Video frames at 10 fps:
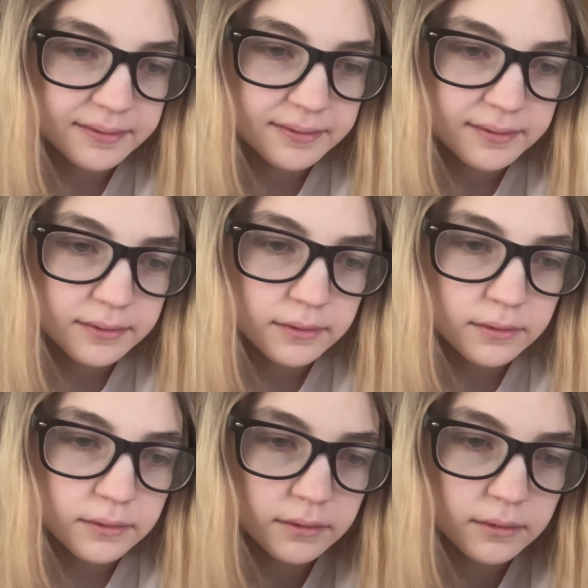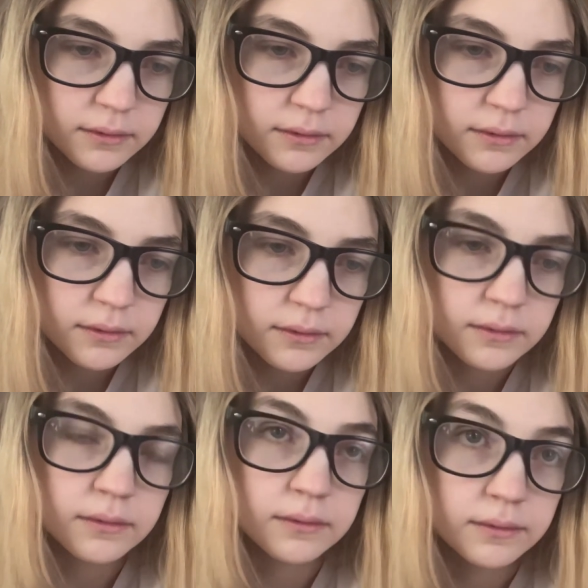
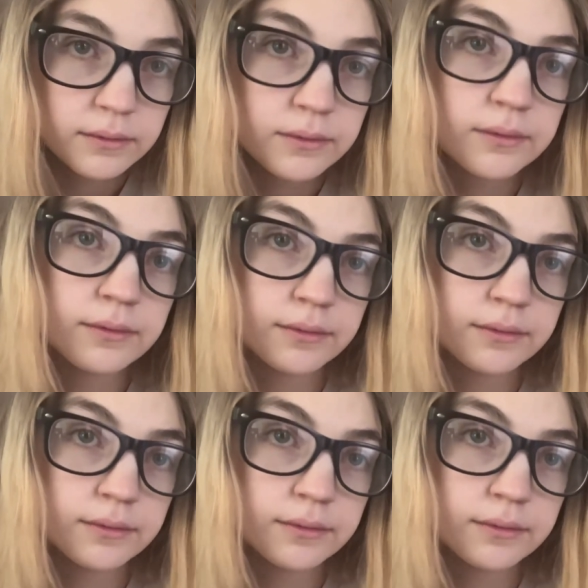No words are spoken by the person on screen.